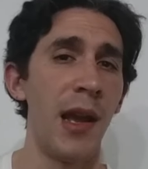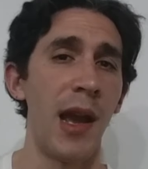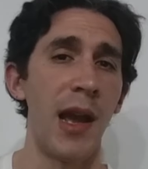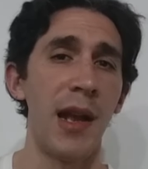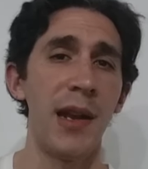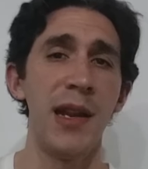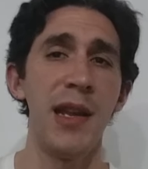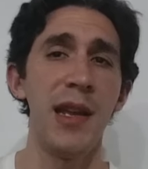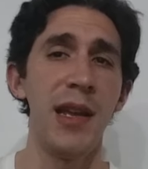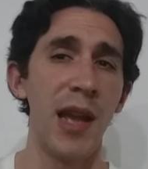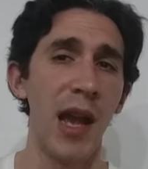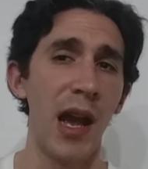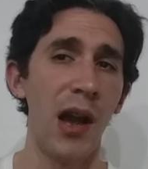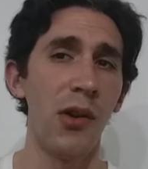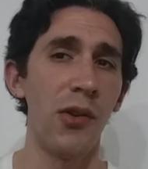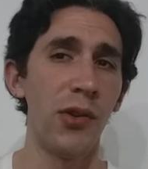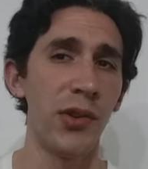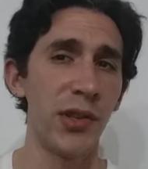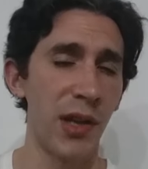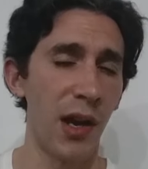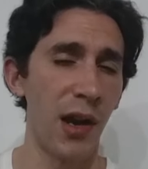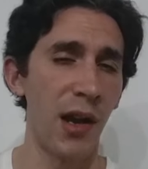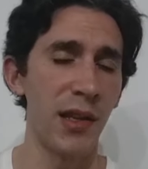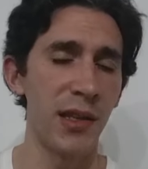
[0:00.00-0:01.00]
And he
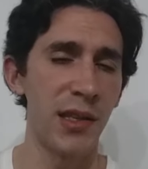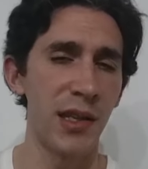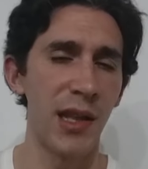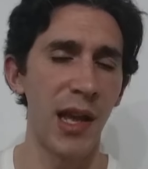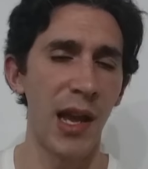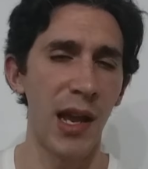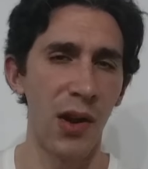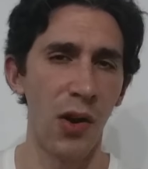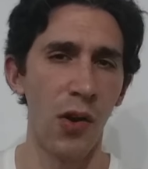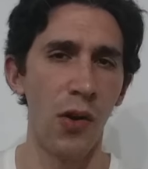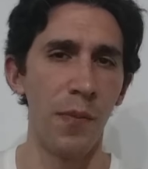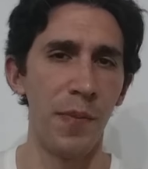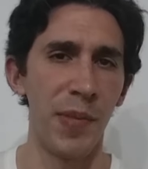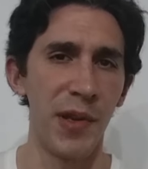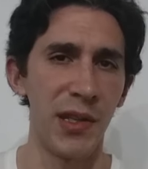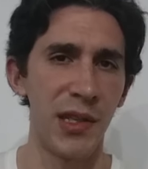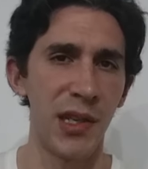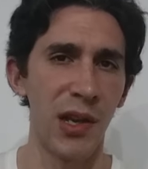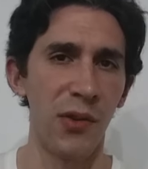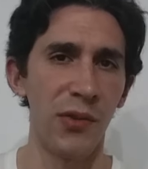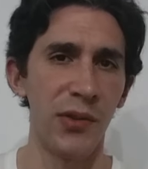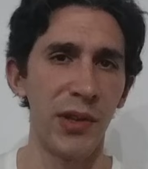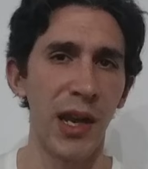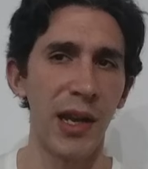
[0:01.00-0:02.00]
held on to that hope
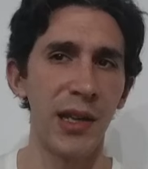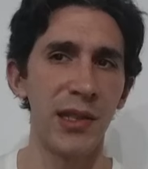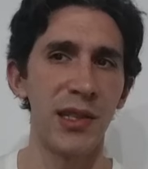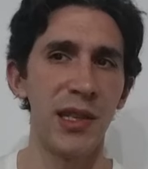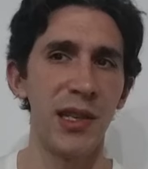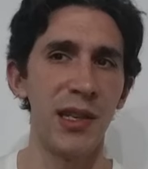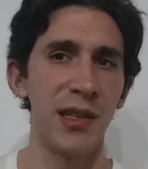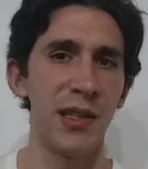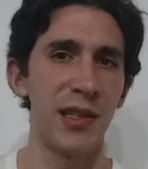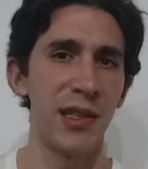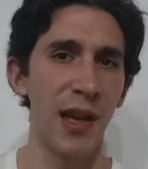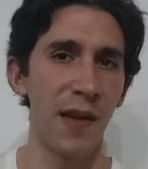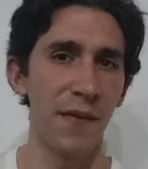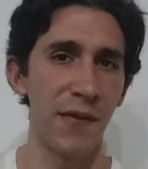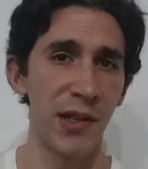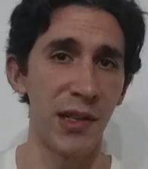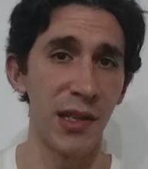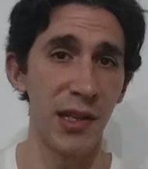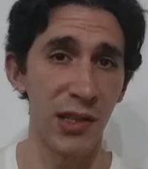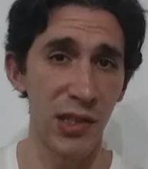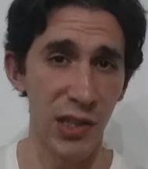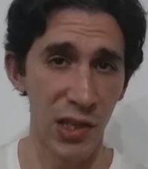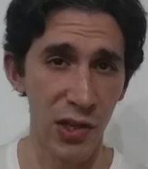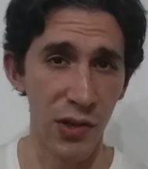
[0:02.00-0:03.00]
until
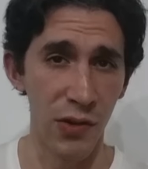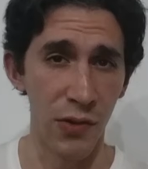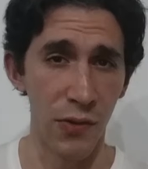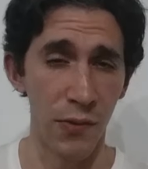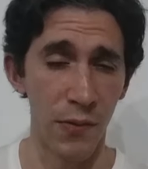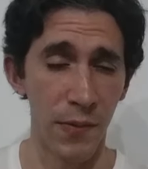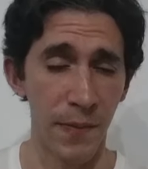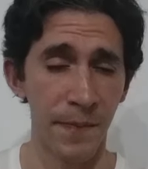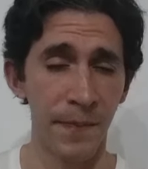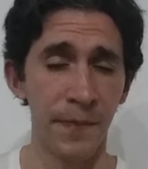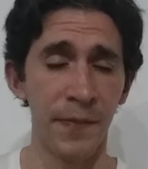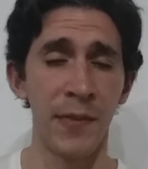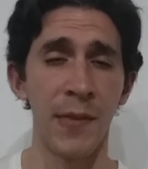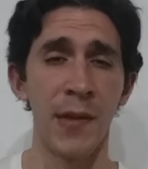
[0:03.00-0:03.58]
1972.